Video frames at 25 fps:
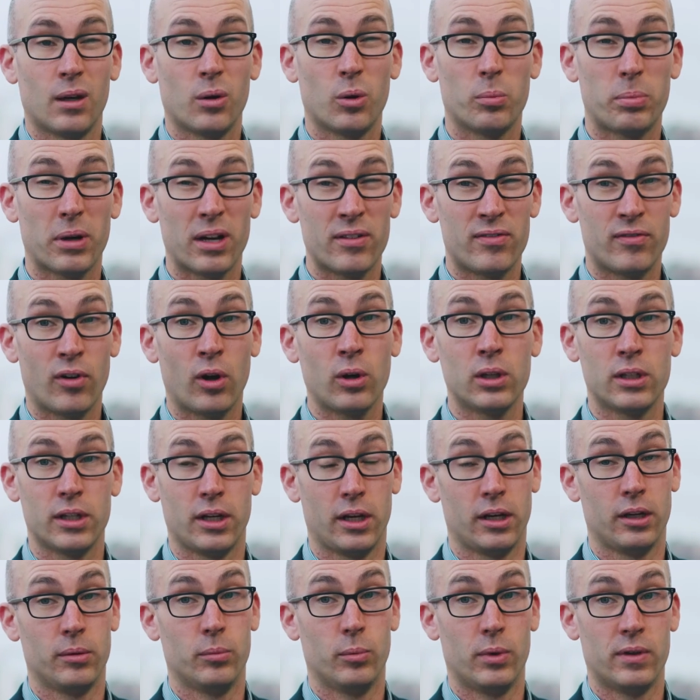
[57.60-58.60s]
Well, by
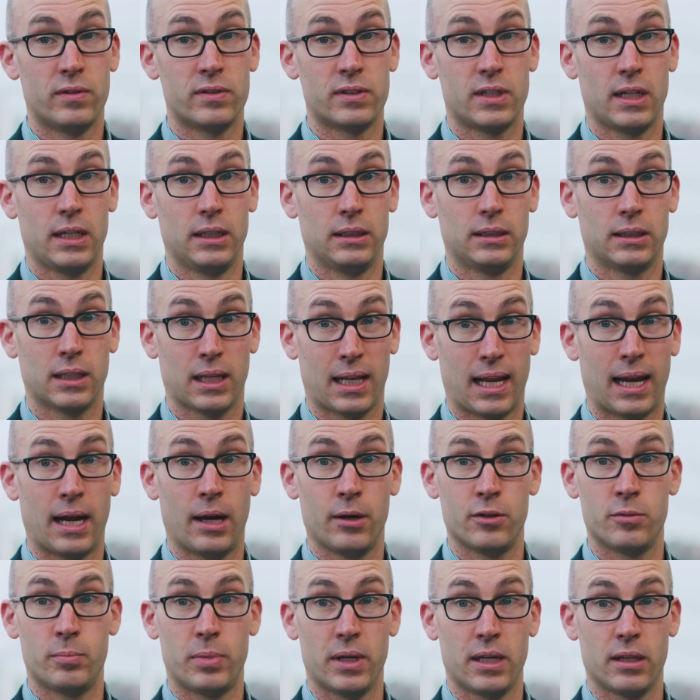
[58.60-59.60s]
volume, we've seen
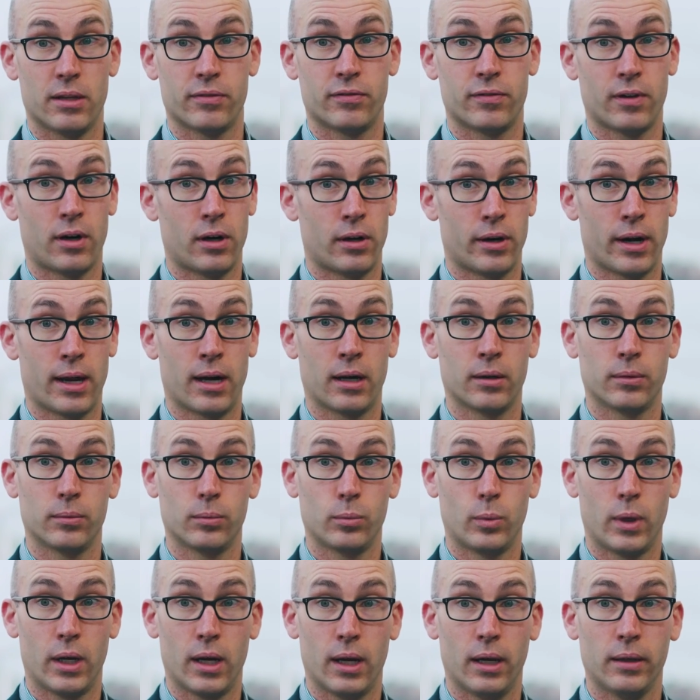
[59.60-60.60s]
cloud be the far and out
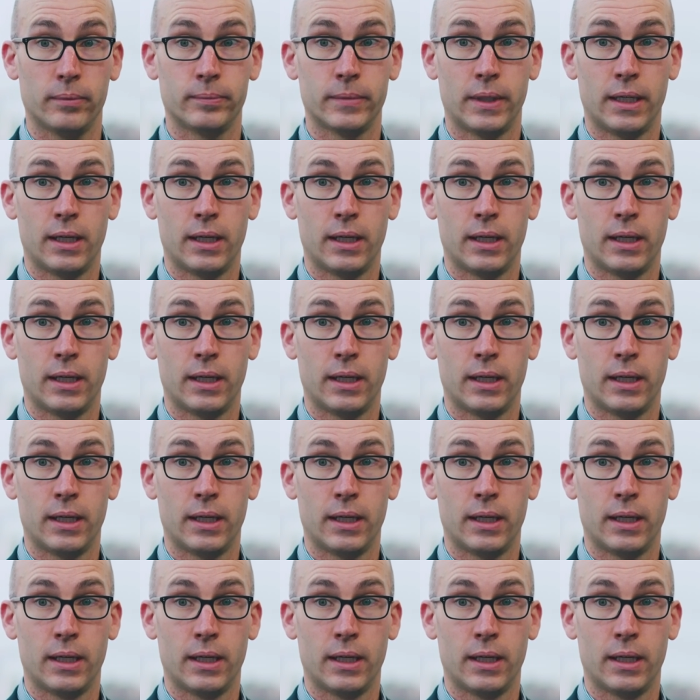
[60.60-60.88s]
winner.